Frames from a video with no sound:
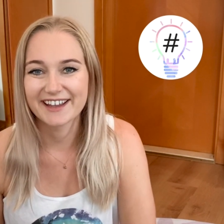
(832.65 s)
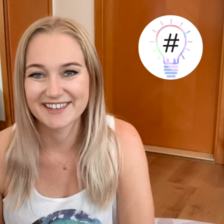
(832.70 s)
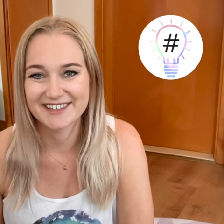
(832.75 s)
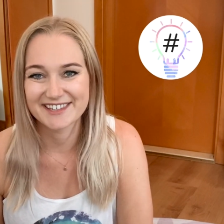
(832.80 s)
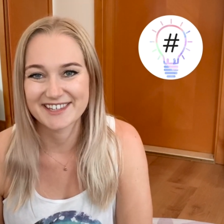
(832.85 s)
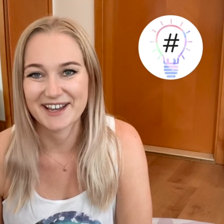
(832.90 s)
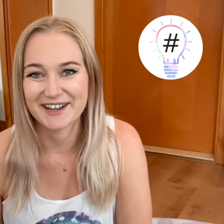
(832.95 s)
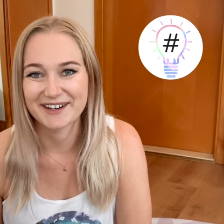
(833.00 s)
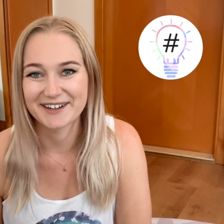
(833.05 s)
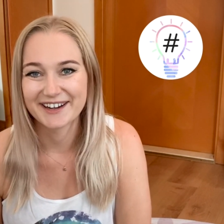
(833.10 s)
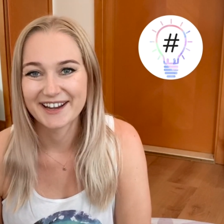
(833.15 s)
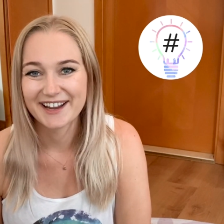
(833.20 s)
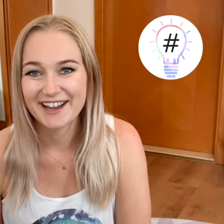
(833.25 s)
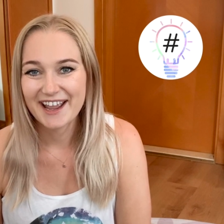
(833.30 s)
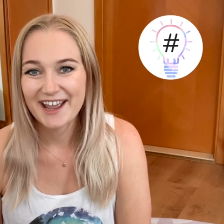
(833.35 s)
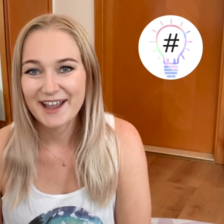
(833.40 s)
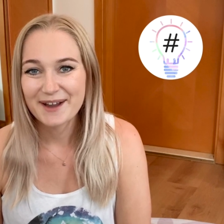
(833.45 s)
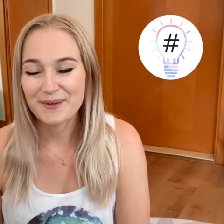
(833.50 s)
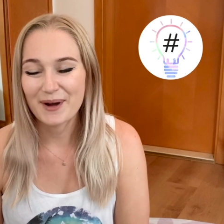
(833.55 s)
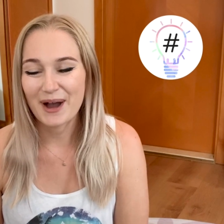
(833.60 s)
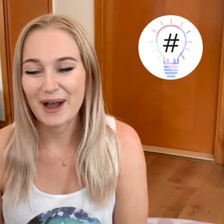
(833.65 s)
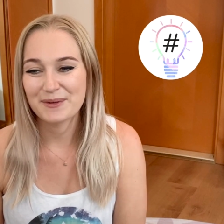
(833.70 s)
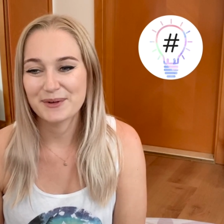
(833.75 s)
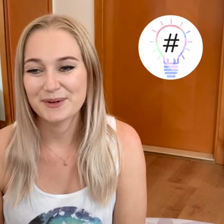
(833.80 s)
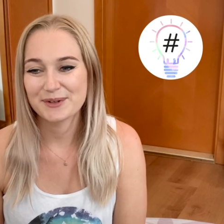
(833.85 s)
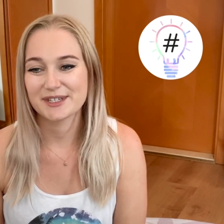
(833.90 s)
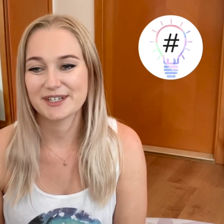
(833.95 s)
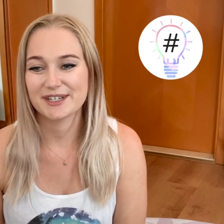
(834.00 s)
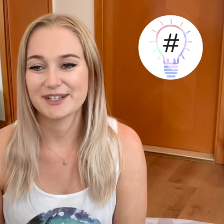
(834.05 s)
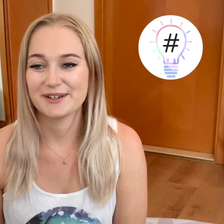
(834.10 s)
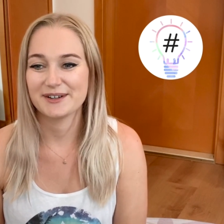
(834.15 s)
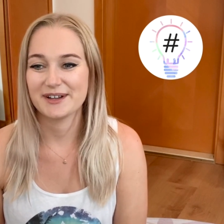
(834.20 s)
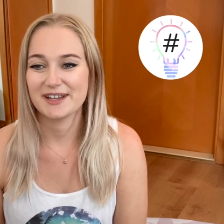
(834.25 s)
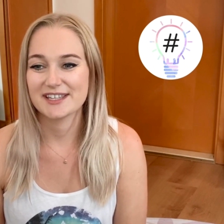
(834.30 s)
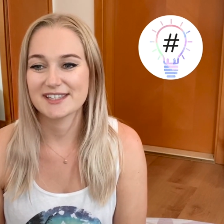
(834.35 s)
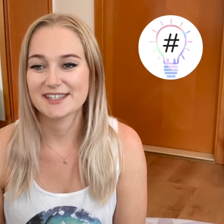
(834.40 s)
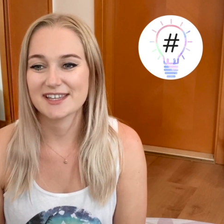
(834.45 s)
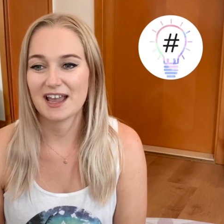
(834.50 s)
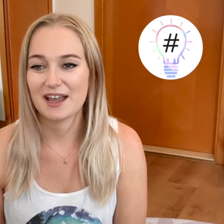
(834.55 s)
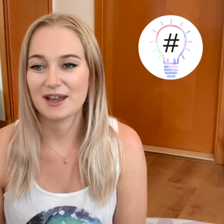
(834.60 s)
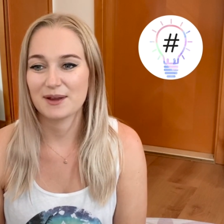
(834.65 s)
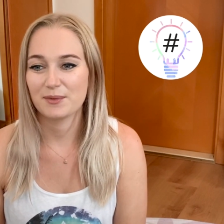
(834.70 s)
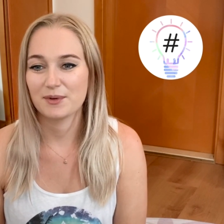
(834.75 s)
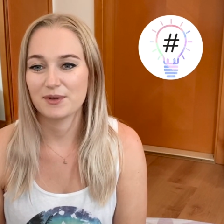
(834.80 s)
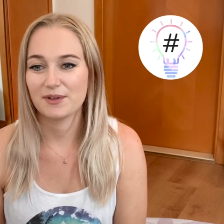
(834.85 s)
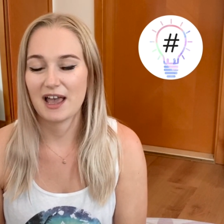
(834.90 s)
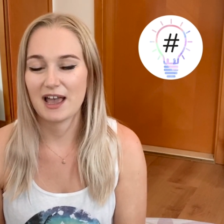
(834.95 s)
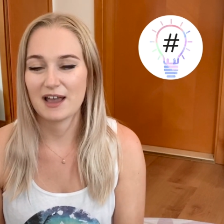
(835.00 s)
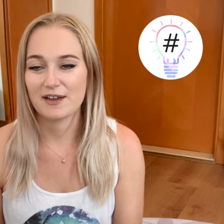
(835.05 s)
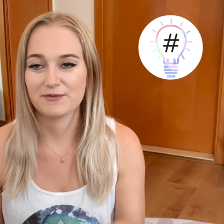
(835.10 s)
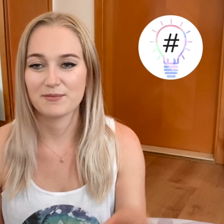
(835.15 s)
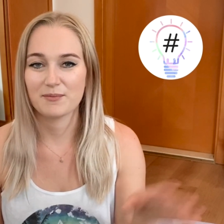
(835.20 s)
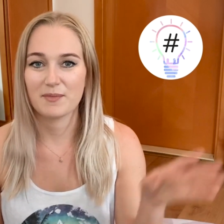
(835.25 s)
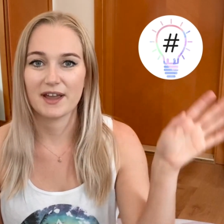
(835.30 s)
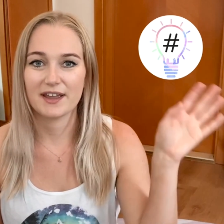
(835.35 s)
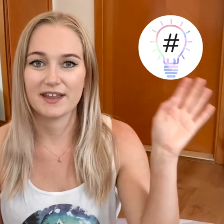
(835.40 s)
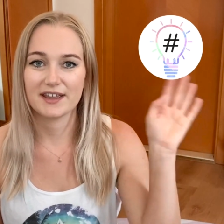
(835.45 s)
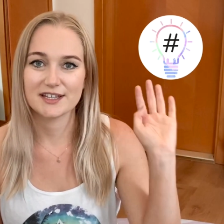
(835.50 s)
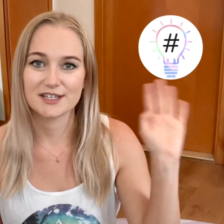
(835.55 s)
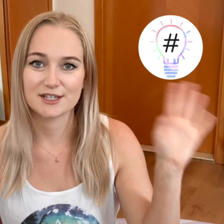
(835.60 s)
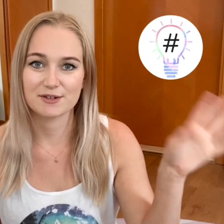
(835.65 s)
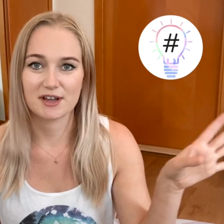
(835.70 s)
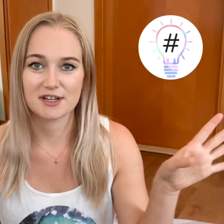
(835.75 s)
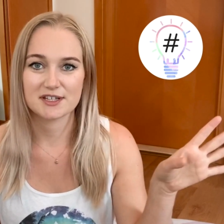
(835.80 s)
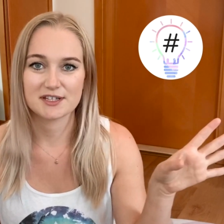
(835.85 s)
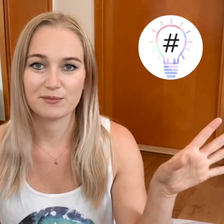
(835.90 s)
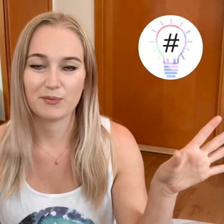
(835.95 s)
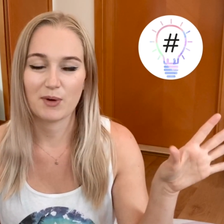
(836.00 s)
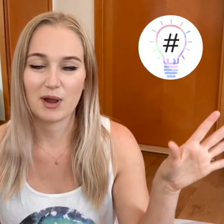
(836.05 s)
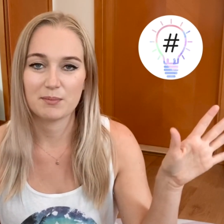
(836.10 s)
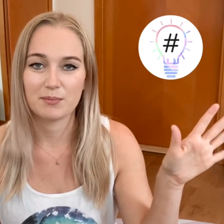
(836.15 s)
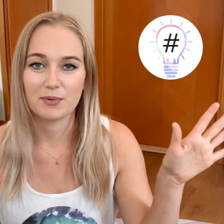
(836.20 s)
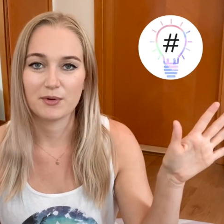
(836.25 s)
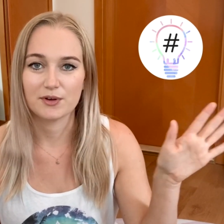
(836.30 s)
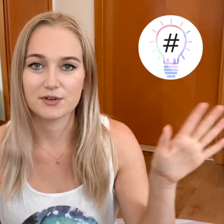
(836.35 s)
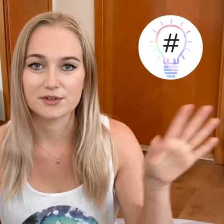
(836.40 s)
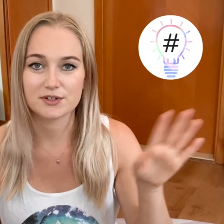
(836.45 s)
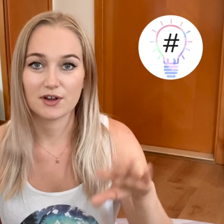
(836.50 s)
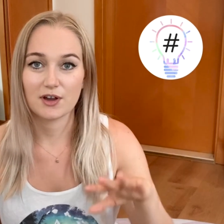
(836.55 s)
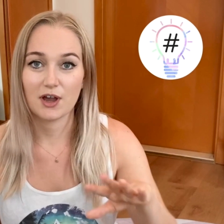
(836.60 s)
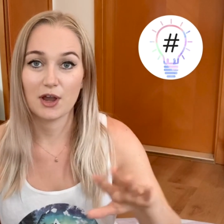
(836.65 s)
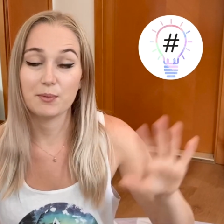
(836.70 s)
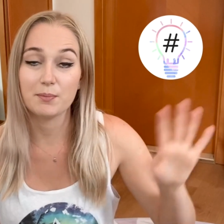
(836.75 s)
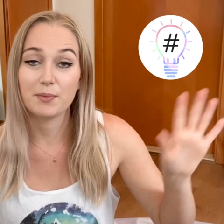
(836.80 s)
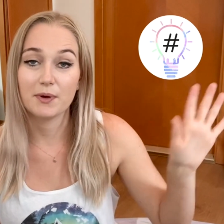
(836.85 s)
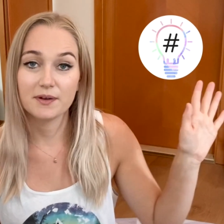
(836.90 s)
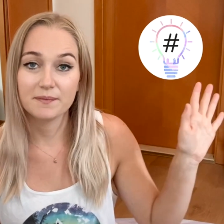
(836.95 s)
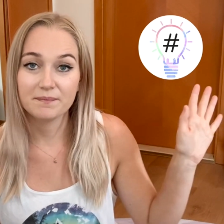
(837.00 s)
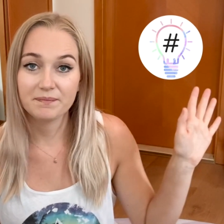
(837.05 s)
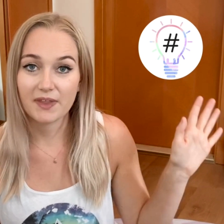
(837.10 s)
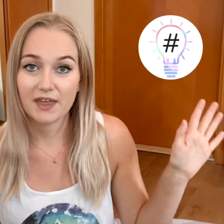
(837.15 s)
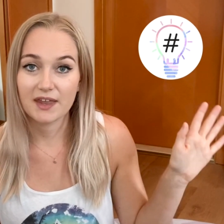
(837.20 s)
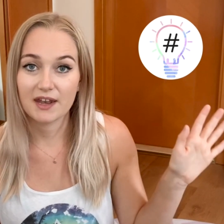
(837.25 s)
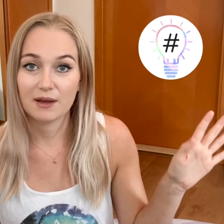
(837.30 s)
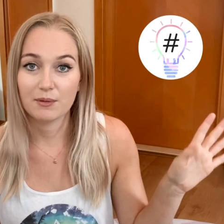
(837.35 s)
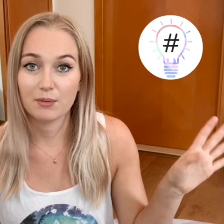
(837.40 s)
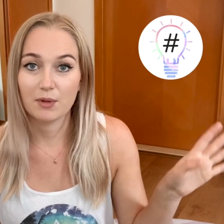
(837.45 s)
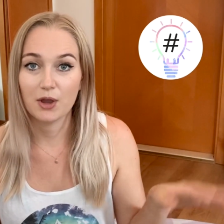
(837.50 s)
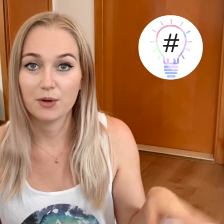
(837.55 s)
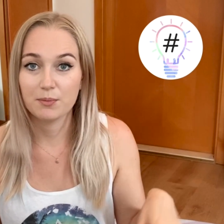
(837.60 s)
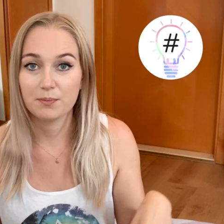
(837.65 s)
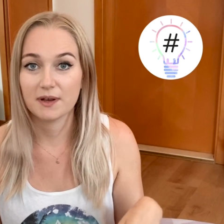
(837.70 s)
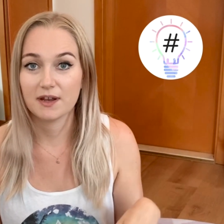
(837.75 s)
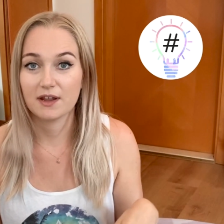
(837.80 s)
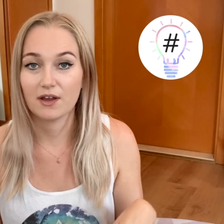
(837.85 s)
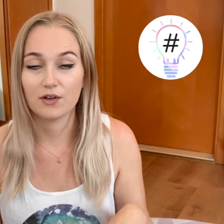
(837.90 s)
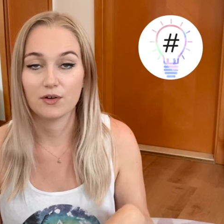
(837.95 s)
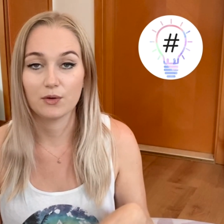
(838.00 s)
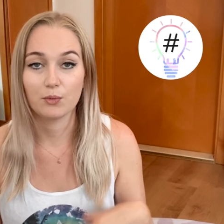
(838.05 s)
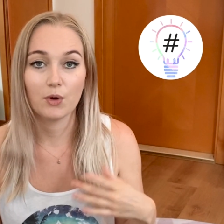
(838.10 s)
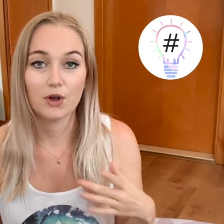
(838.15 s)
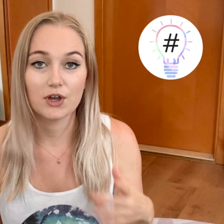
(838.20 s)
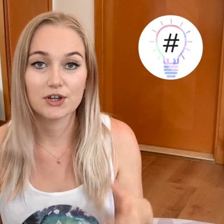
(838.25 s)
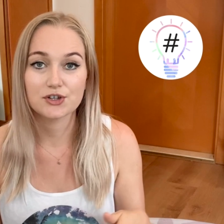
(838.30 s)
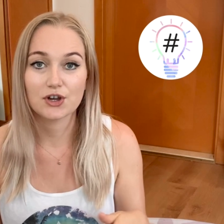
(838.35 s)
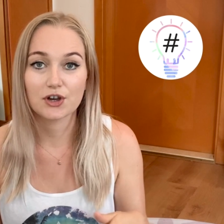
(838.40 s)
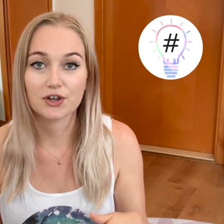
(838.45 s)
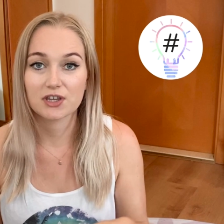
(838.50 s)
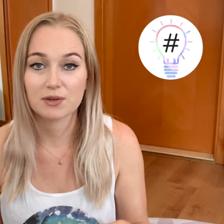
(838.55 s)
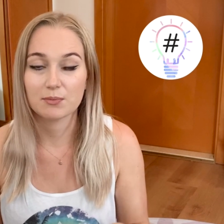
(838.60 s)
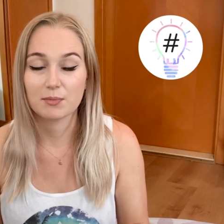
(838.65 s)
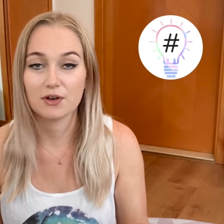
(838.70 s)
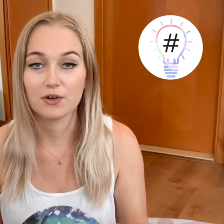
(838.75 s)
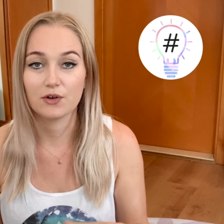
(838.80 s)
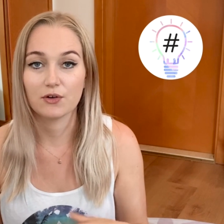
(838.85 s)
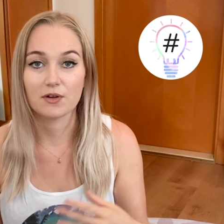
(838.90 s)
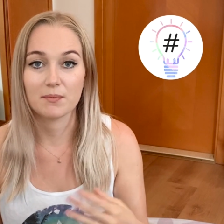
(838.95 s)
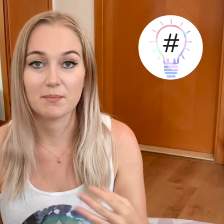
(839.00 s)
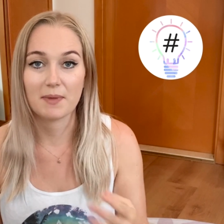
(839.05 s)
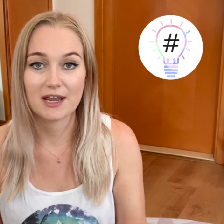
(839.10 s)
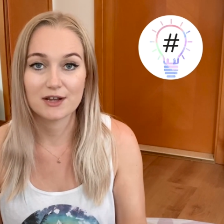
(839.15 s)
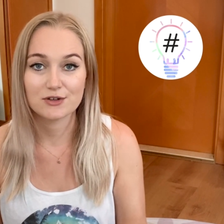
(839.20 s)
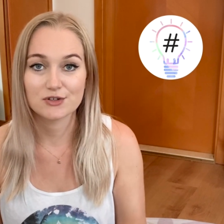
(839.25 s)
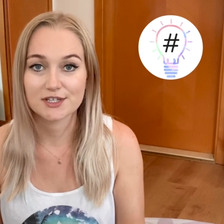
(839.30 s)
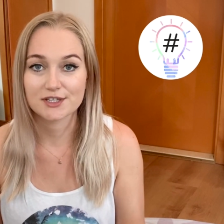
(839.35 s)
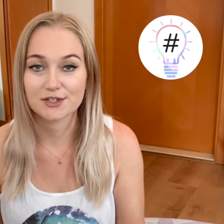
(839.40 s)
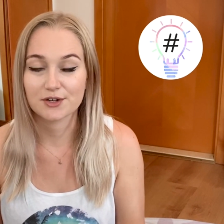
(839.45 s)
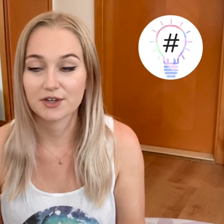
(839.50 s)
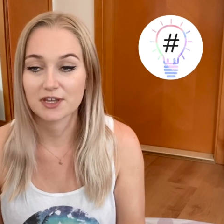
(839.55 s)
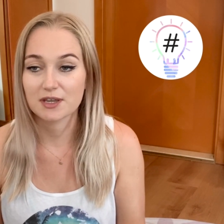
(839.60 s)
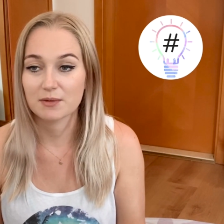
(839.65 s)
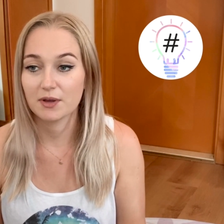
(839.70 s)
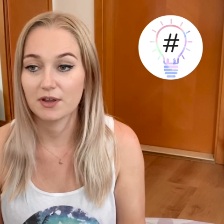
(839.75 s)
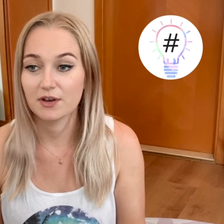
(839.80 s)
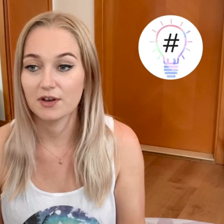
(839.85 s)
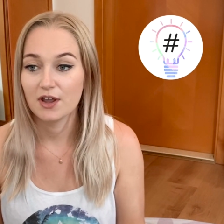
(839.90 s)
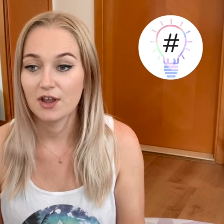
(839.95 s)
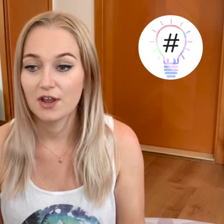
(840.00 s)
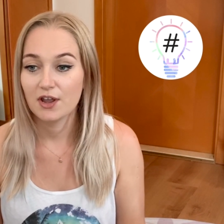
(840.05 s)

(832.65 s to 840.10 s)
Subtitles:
So what I will do is I will have my interactive whiteboard open, and I will open it on a Word document or a Pages document,